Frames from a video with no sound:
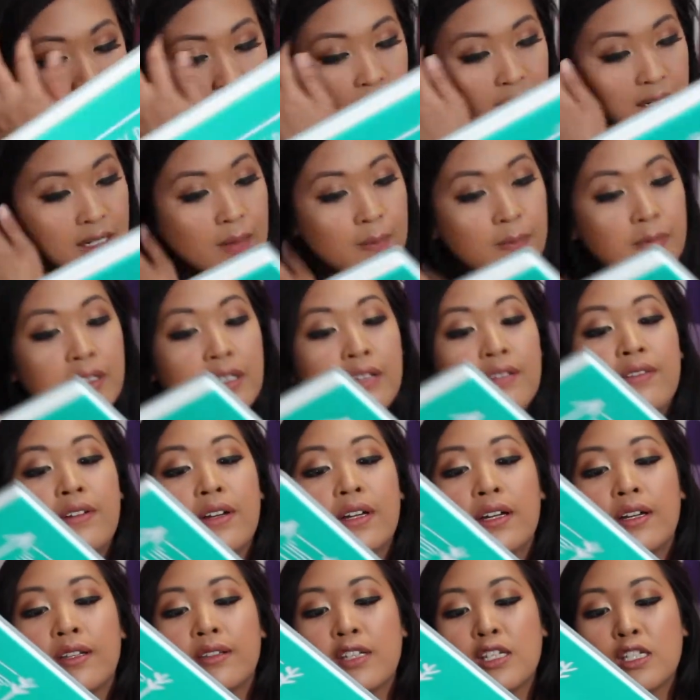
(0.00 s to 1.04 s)
And I believe
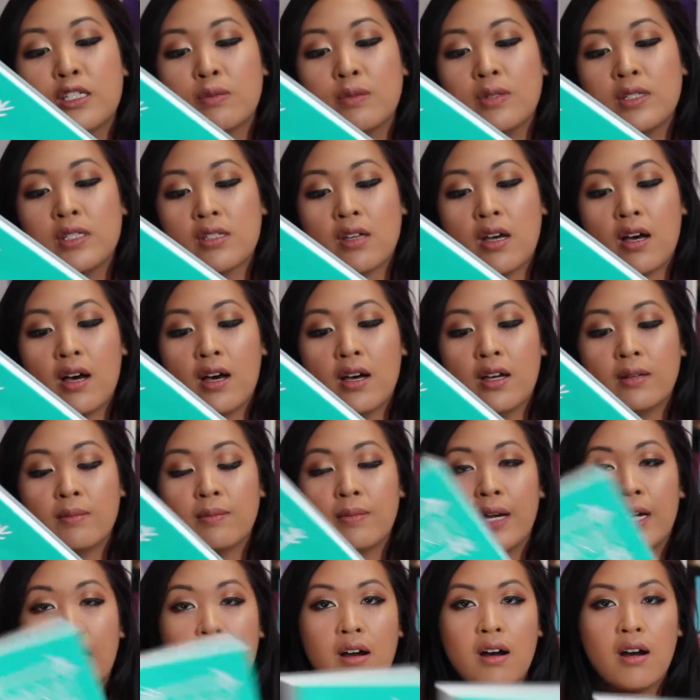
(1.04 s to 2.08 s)
this was on
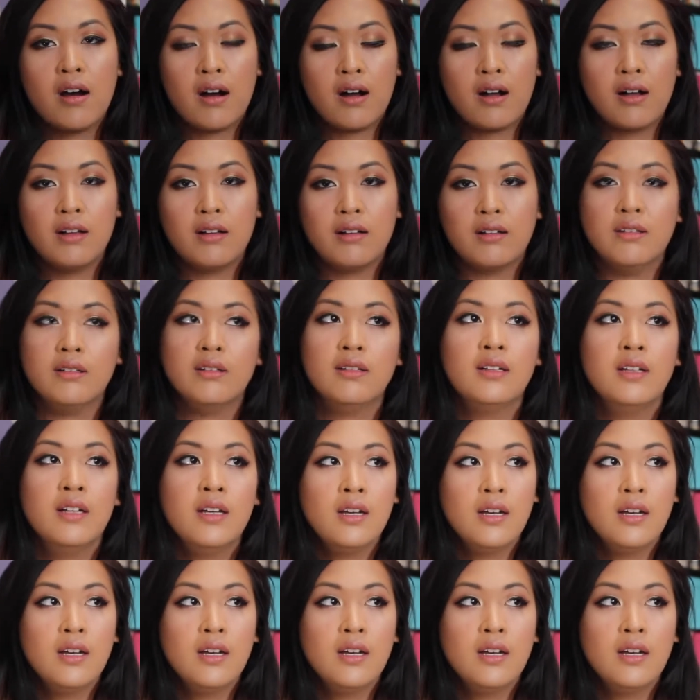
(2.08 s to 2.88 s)
my haul